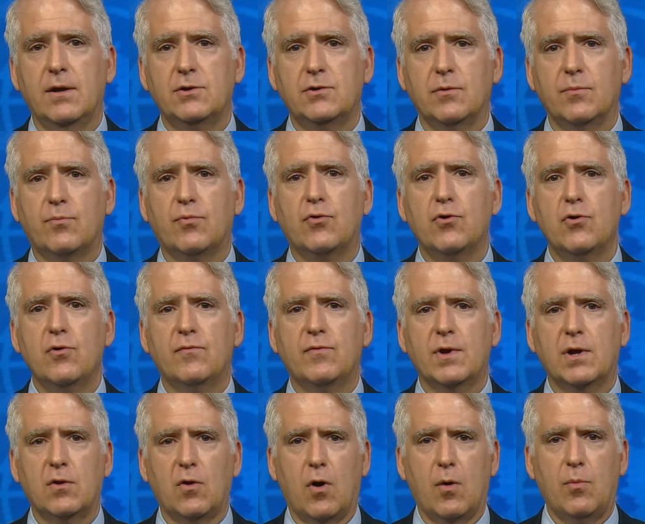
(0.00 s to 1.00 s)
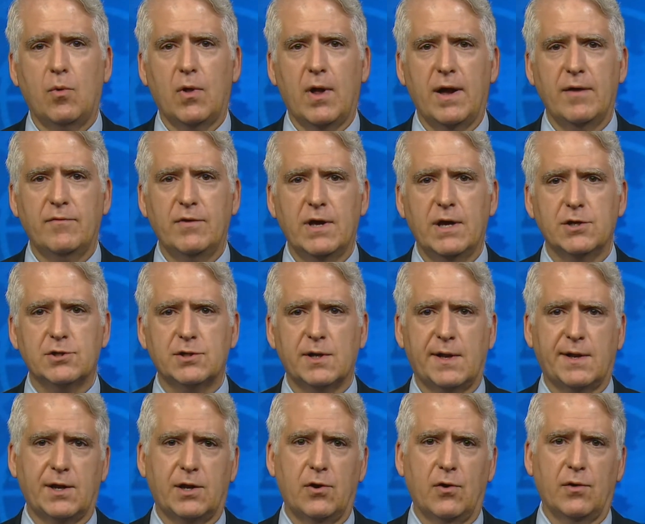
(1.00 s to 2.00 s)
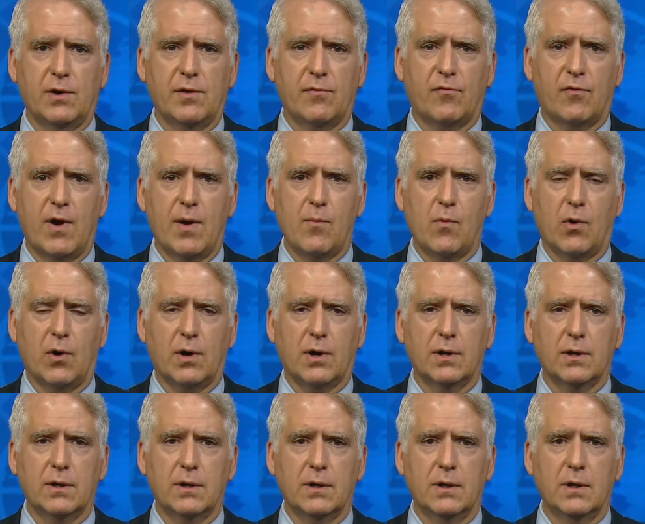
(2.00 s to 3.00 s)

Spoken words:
to improve the global aviation security framework.